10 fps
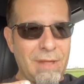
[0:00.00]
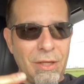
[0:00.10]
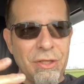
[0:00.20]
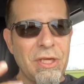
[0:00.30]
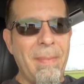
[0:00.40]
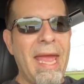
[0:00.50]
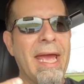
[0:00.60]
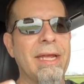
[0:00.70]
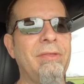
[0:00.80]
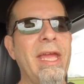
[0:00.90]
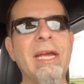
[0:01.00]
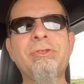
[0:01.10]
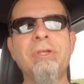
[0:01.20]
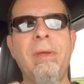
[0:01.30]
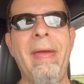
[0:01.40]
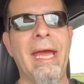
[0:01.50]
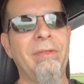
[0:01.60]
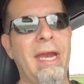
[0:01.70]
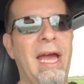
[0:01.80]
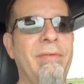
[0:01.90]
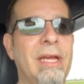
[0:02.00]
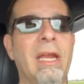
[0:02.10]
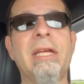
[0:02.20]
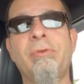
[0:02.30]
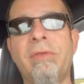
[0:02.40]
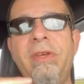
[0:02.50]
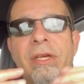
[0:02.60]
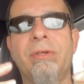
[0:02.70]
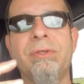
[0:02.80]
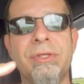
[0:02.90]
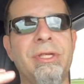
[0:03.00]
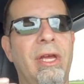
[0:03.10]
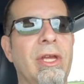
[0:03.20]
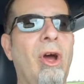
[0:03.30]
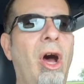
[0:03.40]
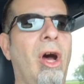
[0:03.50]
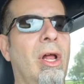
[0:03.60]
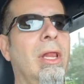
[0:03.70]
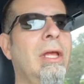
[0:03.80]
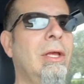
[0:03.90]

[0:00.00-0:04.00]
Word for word: the demand, the extra demand that having electric vehicles in all